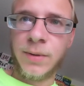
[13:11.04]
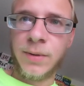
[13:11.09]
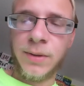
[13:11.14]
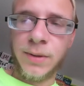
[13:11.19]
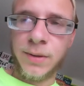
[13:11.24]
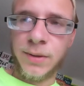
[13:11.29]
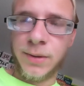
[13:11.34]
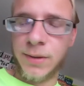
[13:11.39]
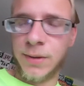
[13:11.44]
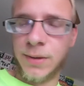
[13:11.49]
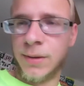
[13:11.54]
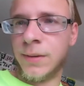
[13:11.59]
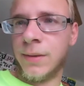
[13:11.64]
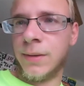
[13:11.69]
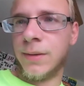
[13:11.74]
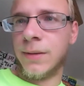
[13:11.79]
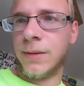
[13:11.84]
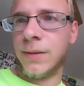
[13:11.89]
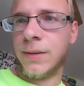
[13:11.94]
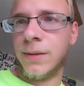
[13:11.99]

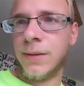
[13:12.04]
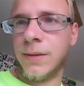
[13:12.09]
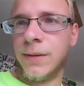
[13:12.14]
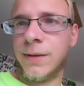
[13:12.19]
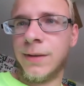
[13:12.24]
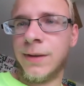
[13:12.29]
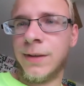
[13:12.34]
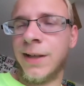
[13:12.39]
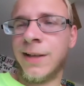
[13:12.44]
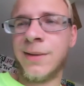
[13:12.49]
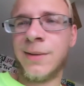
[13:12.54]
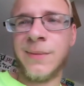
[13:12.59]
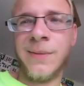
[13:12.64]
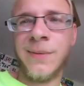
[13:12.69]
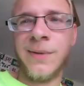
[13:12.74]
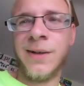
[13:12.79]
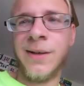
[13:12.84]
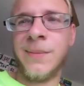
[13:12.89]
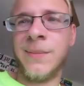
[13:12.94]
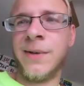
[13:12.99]
So that's
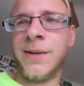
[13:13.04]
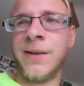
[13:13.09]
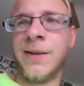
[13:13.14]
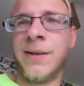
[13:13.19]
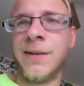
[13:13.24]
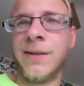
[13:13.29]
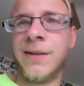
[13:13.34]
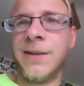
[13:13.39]
why I'm not